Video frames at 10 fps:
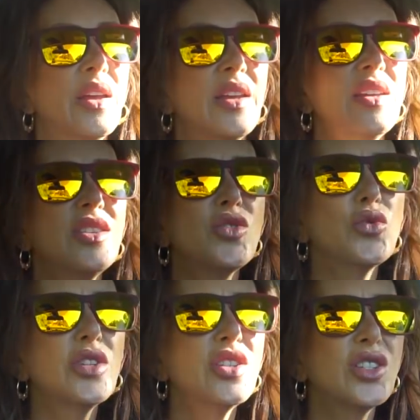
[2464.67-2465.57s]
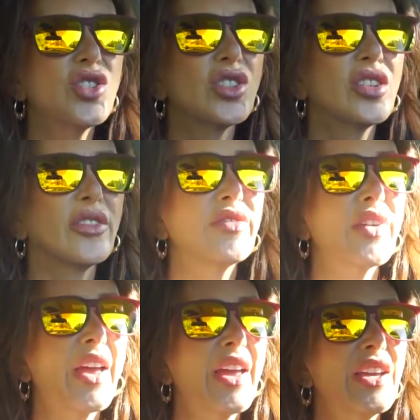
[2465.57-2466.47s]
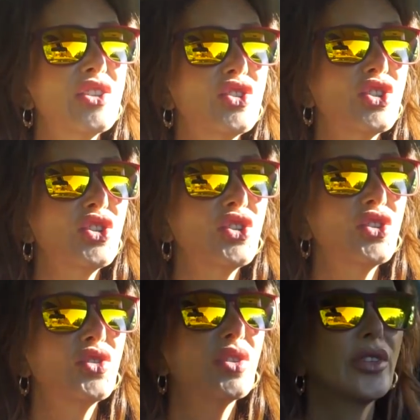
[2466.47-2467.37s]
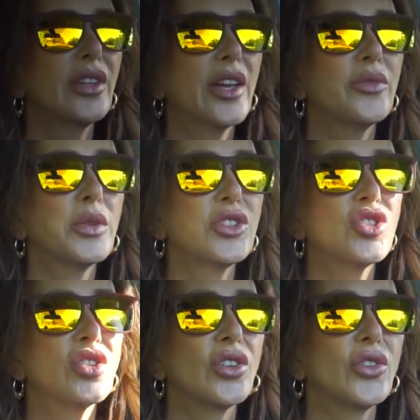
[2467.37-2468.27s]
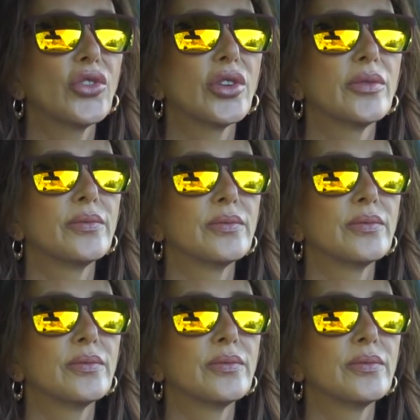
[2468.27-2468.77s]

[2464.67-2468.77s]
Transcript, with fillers: His rendition of "Hey Jude" gave me chills.